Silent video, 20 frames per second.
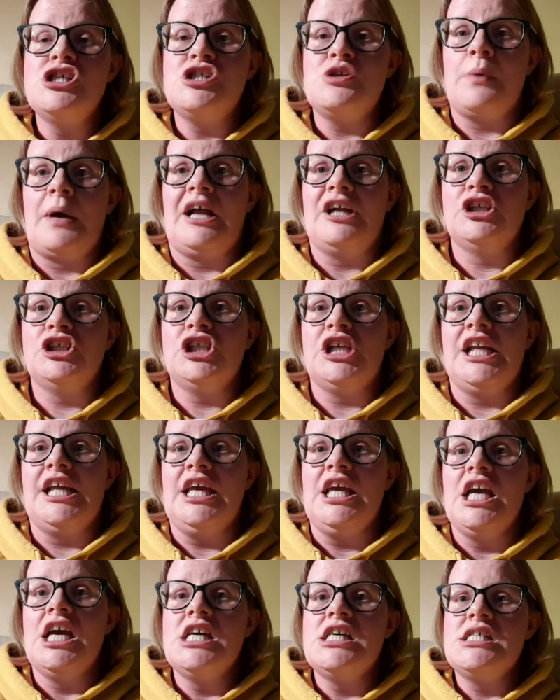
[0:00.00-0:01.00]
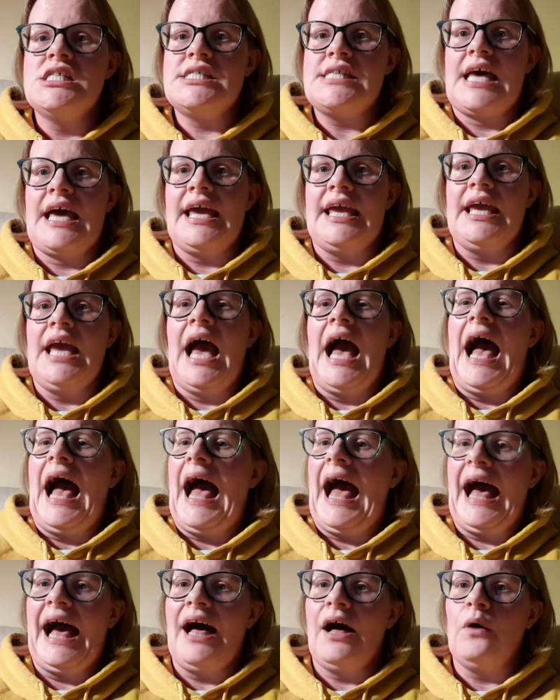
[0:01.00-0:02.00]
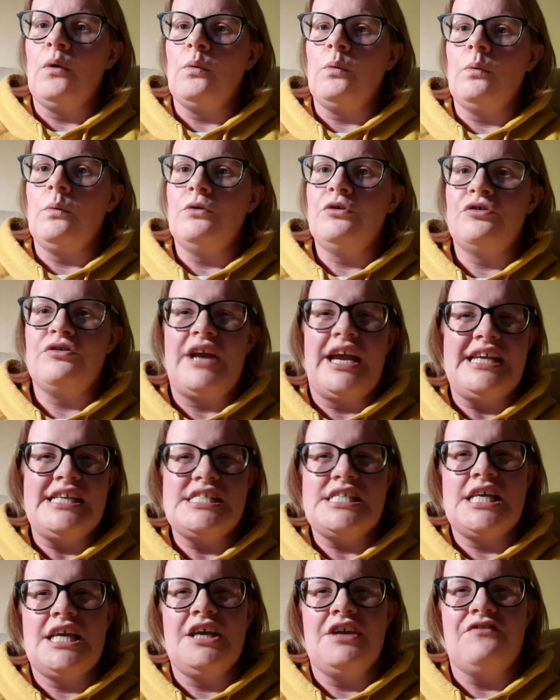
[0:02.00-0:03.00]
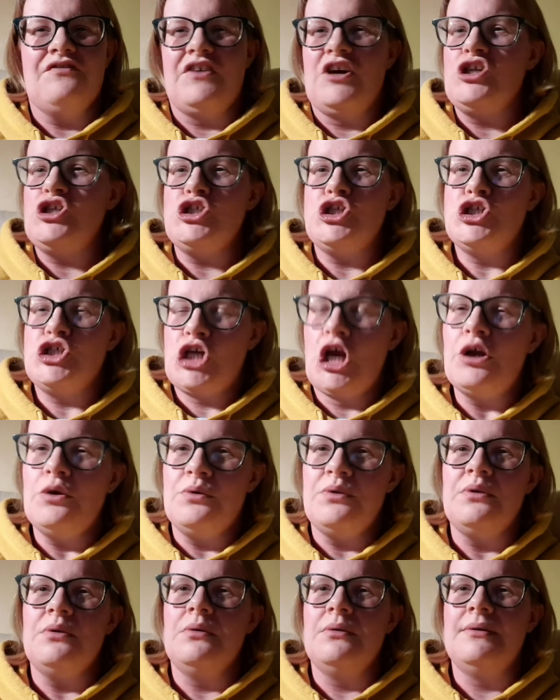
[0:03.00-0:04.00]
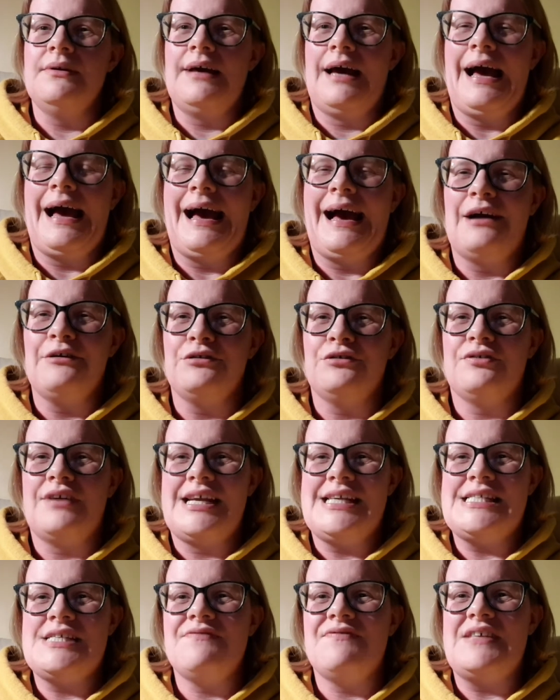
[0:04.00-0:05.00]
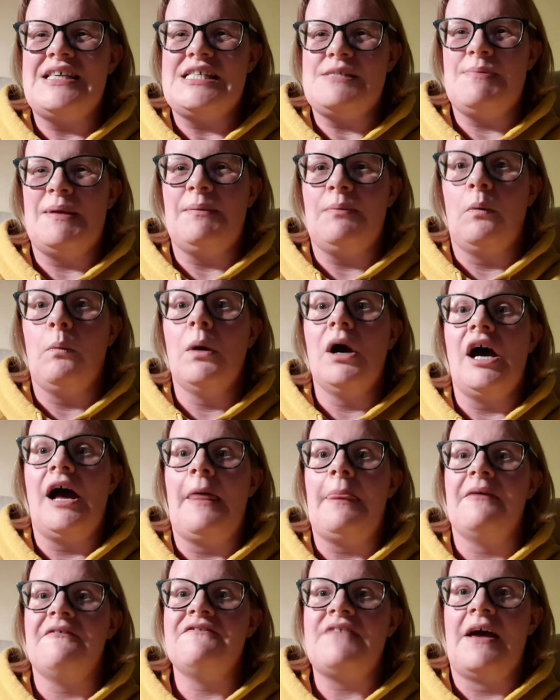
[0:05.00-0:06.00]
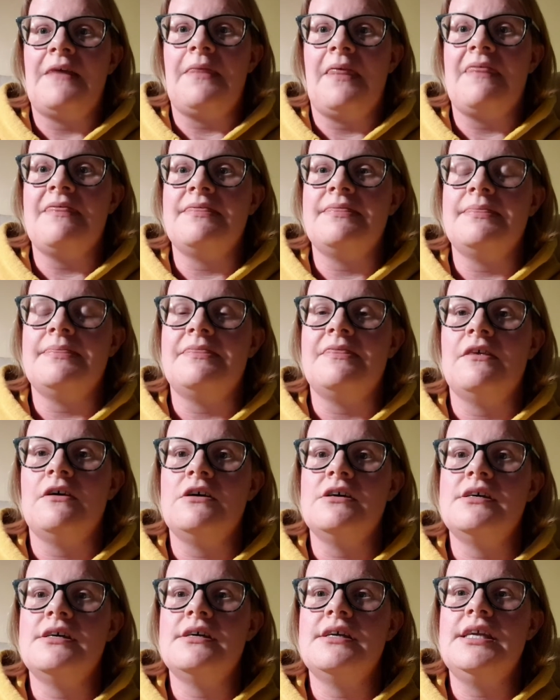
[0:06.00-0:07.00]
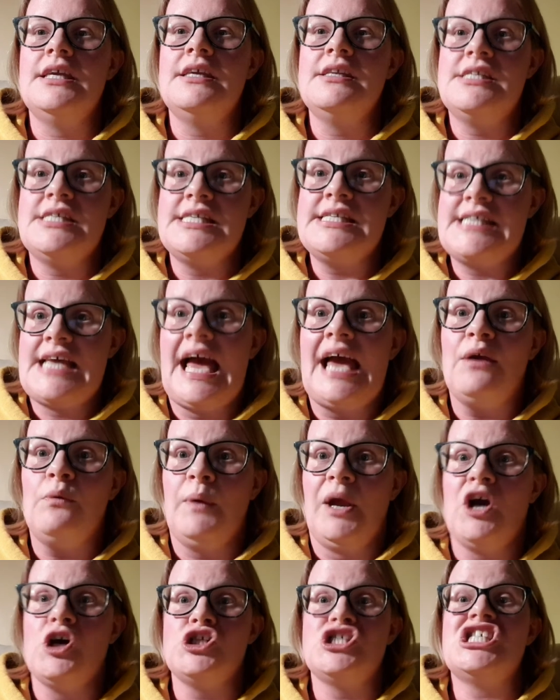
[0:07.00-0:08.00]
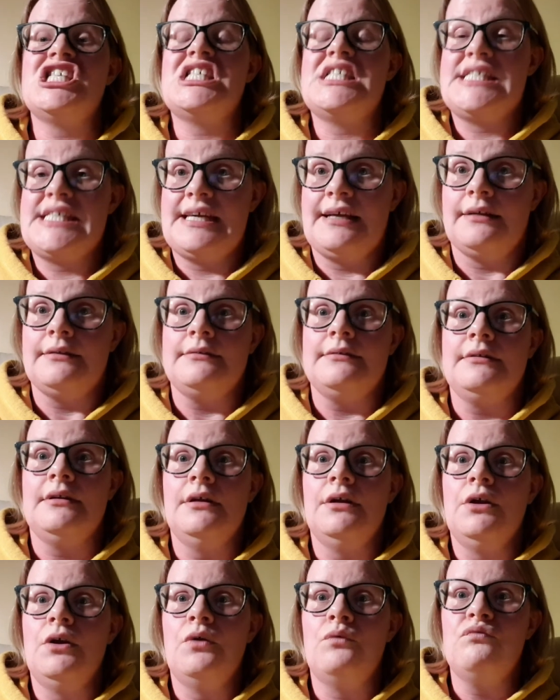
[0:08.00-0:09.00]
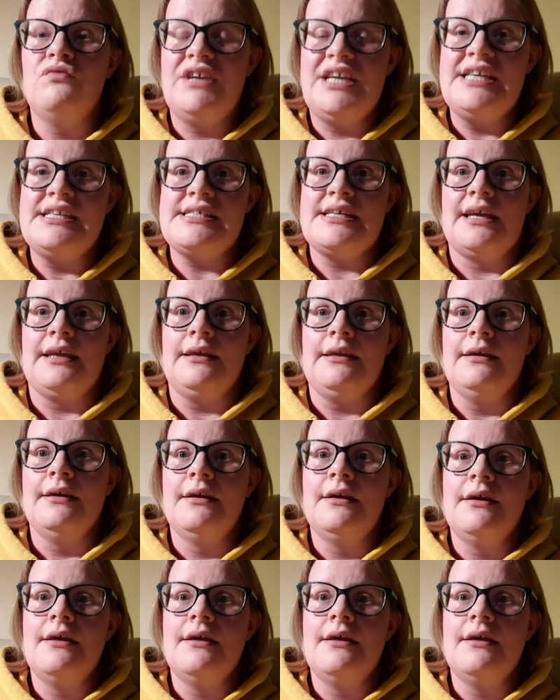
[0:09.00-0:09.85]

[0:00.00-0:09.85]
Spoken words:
to actually say how creative and show how creative these people were, and the fact that today we are still reading